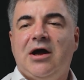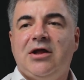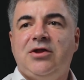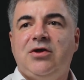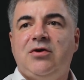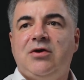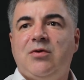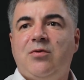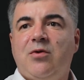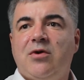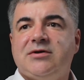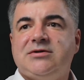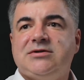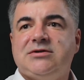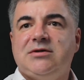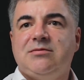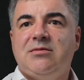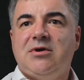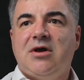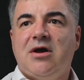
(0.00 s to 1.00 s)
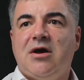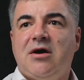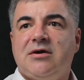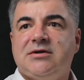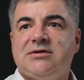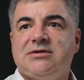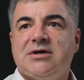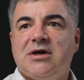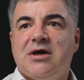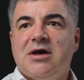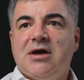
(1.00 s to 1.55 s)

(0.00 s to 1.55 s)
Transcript: university, because